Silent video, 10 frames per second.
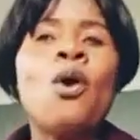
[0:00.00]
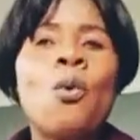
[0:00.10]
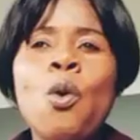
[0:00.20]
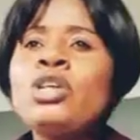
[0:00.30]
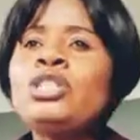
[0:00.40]

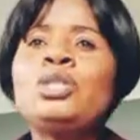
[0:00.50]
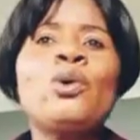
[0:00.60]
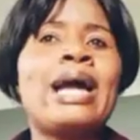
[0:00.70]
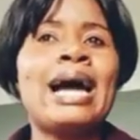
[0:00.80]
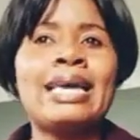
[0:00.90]
Once
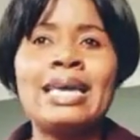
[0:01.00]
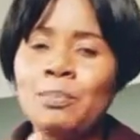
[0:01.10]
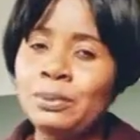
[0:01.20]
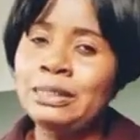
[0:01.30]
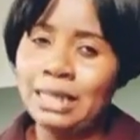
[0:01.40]
you can
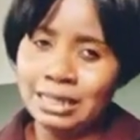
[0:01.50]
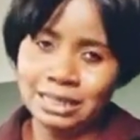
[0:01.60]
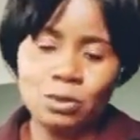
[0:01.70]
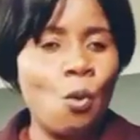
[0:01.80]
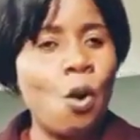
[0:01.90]
keep
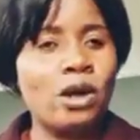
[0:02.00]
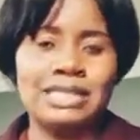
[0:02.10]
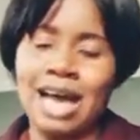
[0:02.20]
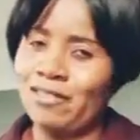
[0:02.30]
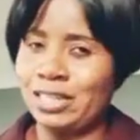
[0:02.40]
these
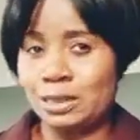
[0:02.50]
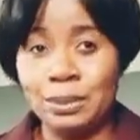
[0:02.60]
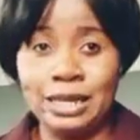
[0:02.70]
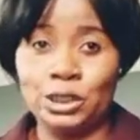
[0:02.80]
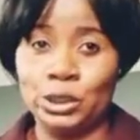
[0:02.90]
ones I've
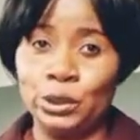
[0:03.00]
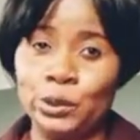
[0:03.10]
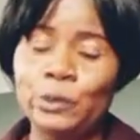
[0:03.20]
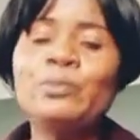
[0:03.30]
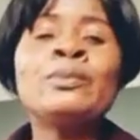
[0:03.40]
explained to
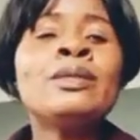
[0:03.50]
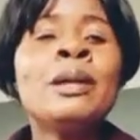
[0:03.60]
you,